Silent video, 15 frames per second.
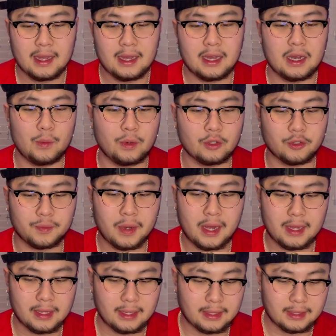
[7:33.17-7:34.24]
uh, which was
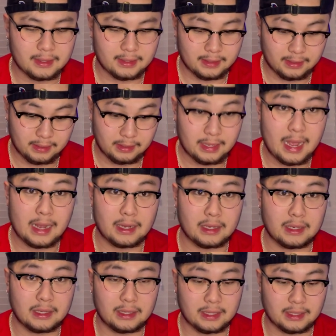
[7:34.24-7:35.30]
probably not
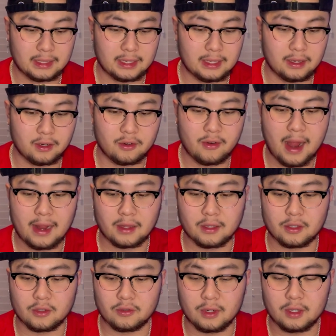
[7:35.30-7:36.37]
good because it could have cracked the
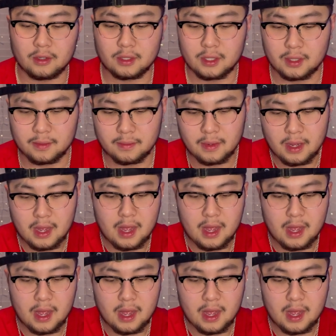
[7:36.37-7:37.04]
screen or something.